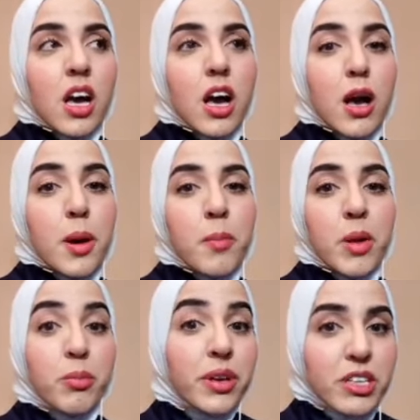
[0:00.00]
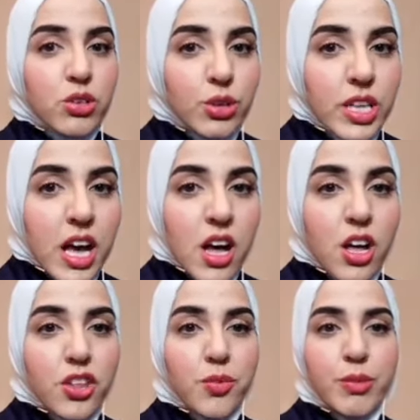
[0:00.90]
um, it brings good
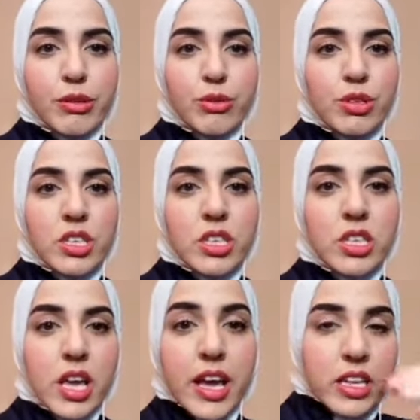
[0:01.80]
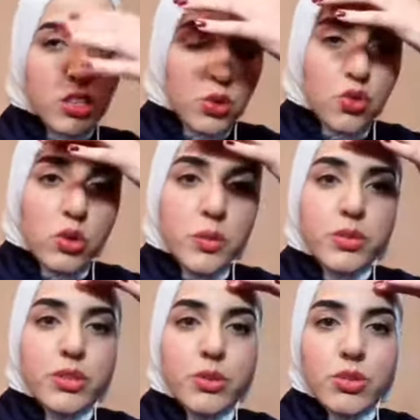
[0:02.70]
health produces and it's usually
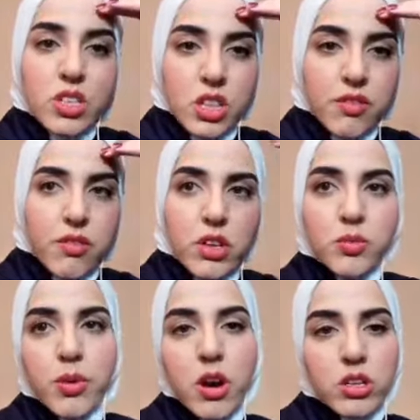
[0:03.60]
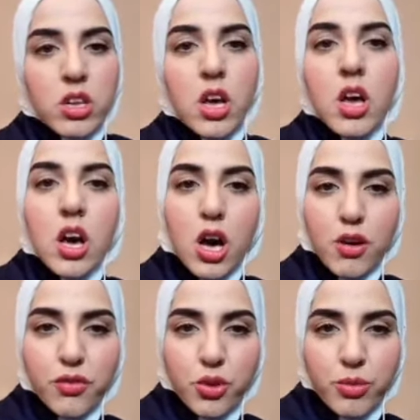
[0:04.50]
produced in the front part
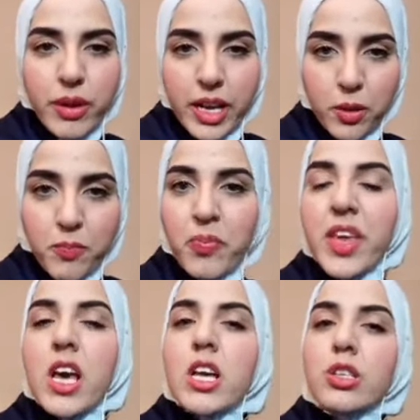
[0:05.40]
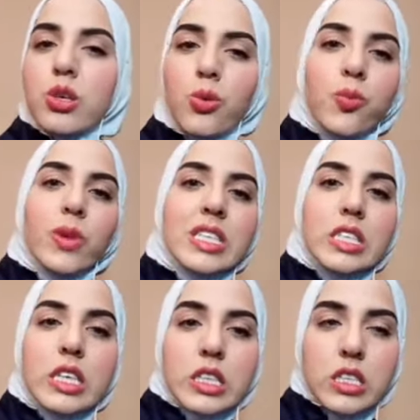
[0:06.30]
of your brain so let's
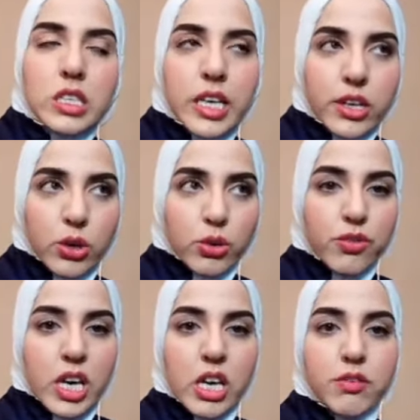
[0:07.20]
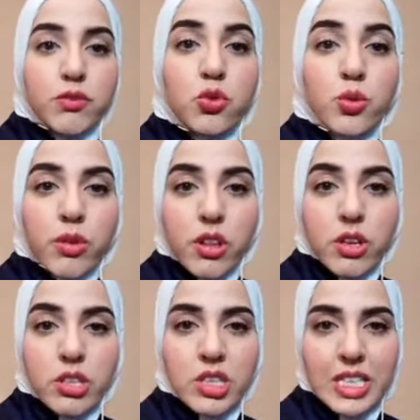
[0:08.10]
take the scenario. If you have two
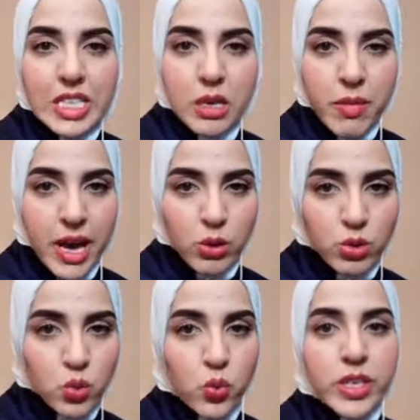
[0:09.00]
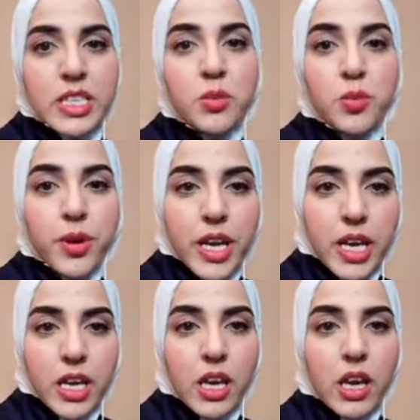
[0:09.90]
brothers in the same house, one is
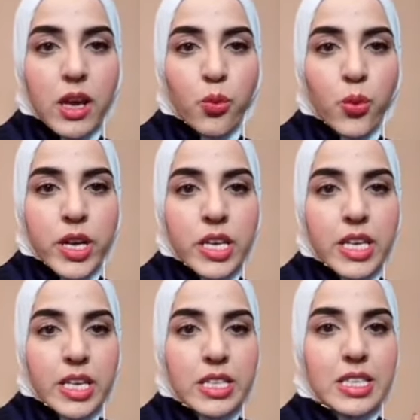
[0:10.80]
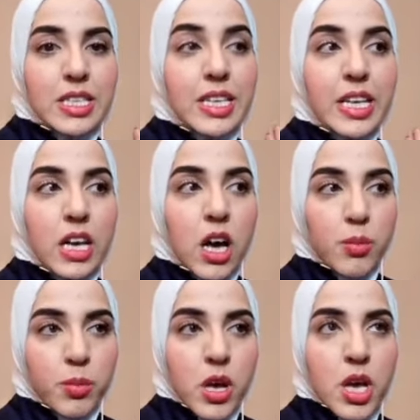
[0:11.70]
praying and one is staying
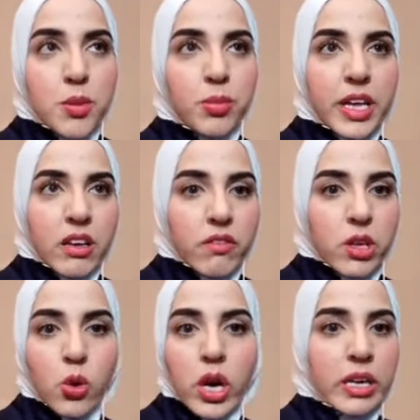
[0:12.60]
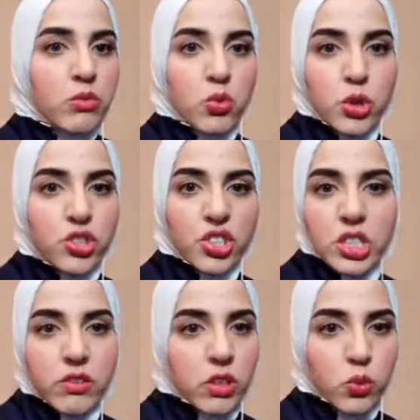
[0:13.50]
up playing video games, watching
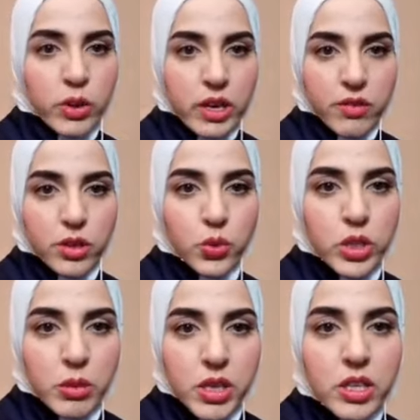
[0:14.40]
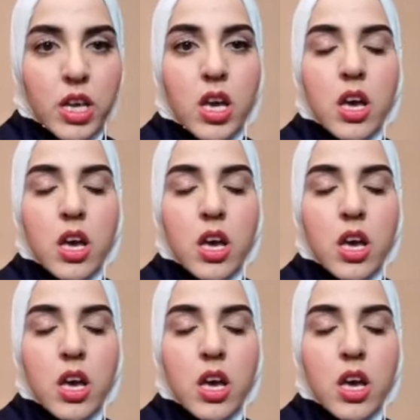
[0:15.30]
TV, whatever, you name it.